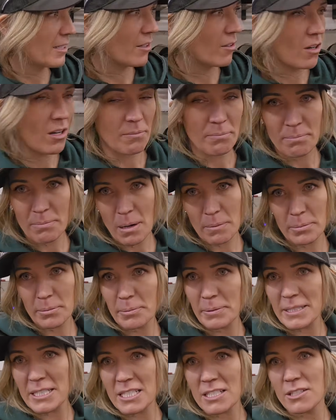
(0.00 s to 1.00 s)
I'll
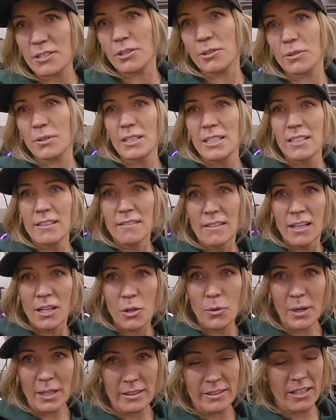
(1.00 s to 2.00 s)
probably just do
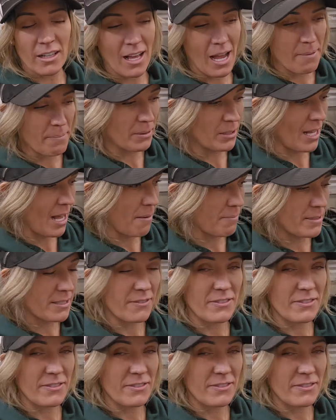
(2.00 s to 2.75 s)
quick little hyperlapse